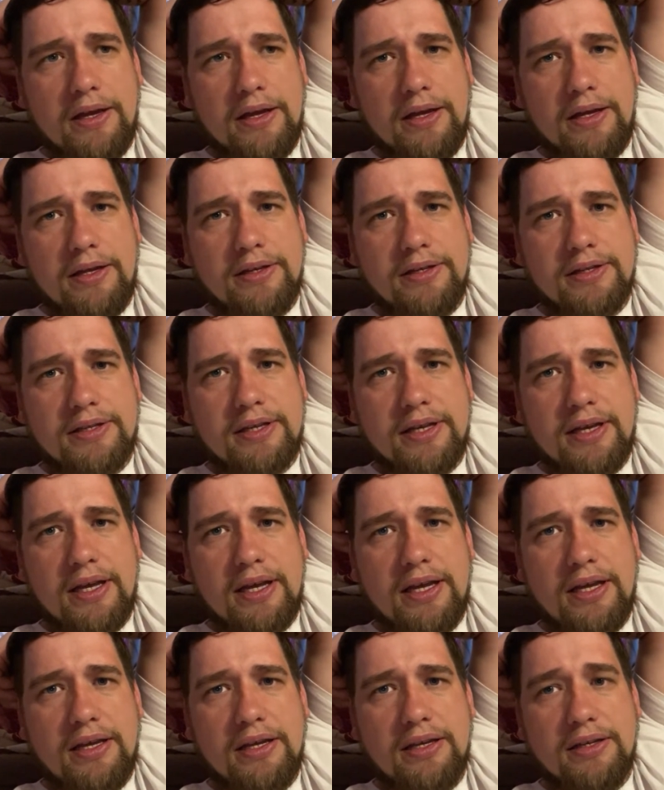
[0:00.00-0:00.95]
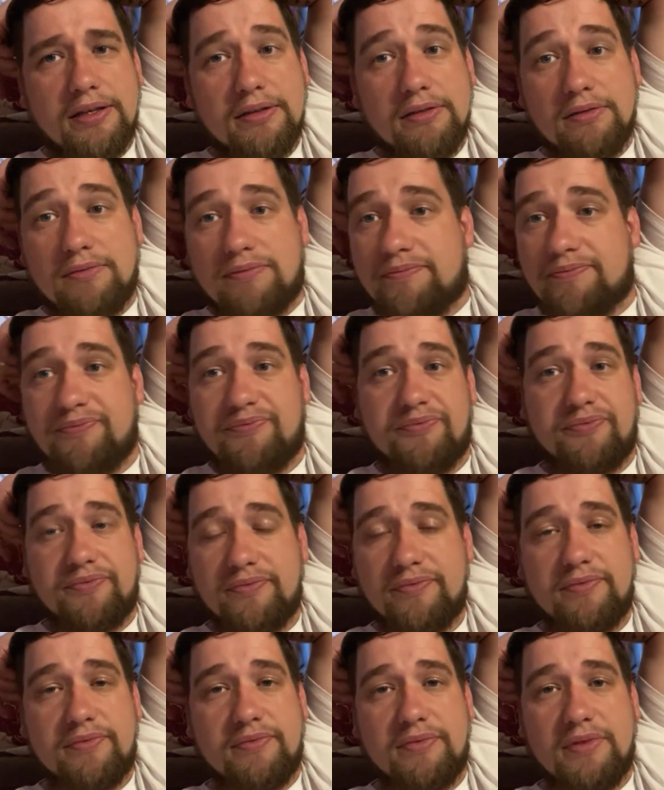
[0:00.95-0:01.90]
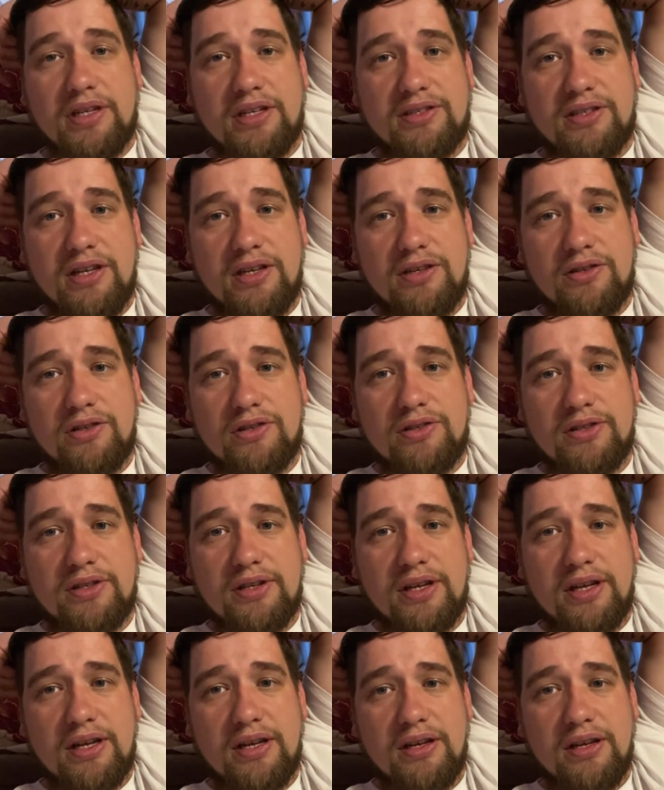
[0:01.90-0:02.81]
And they say it's just